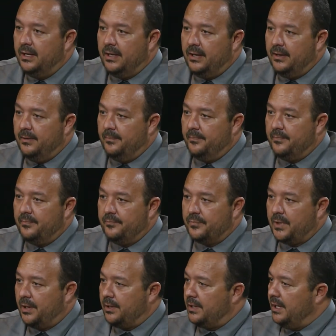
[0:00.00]

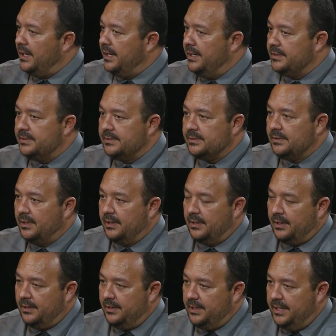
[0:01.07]
Our clients
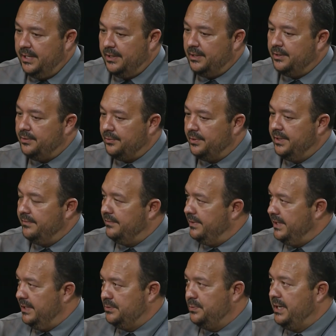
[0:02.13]
are geared toward different
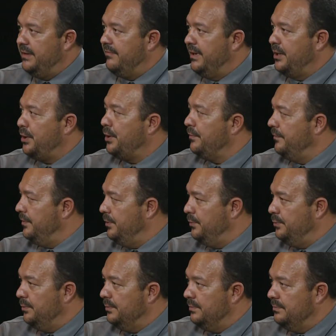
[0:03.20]
things. We have a
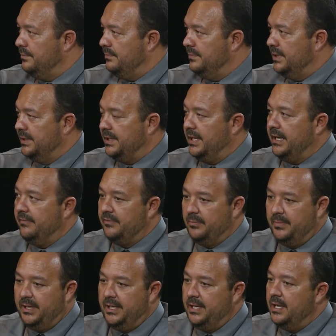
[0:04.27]
curfew that they have to
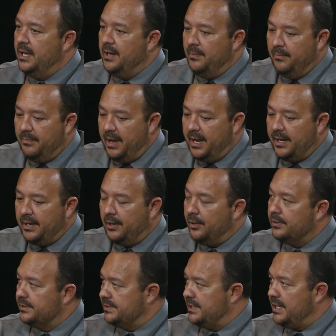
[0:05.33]
be back
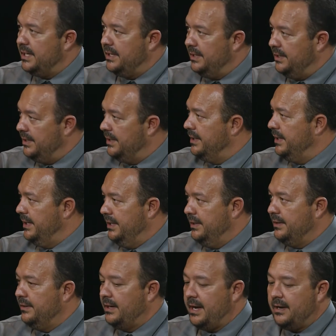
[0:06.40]
on site and then in
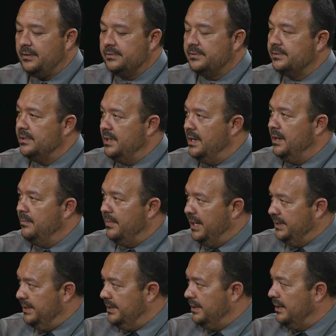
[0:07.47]
their house
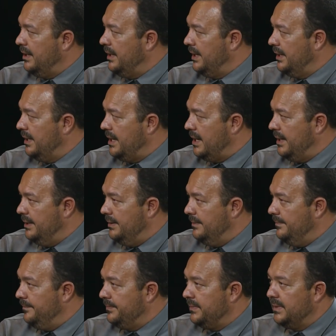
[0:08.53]
by 10 o'clock at night.
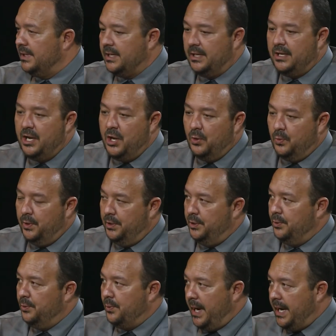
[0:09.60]
Okay, we
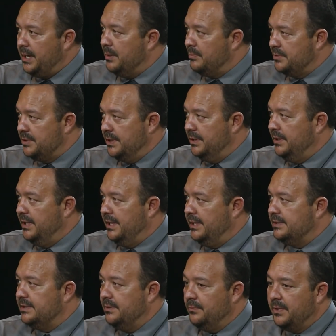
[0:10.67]
do random drug
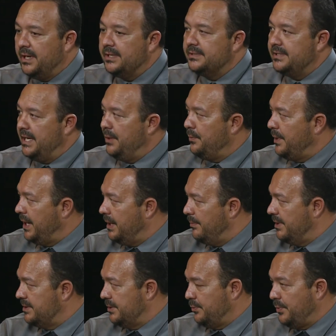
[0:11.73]
tests, and when I say random,
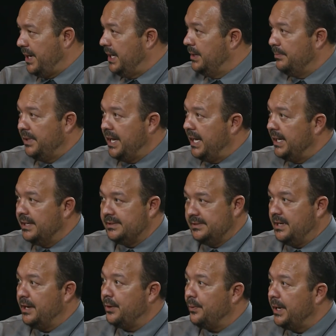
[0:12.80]
it's a random date. It's
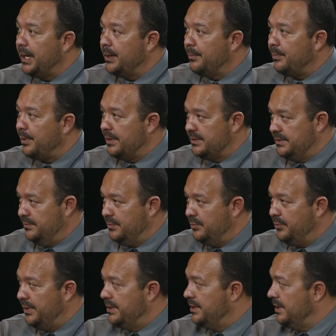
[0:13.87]
not a random person. When
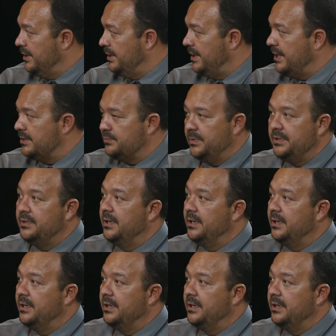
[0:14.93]
we drug test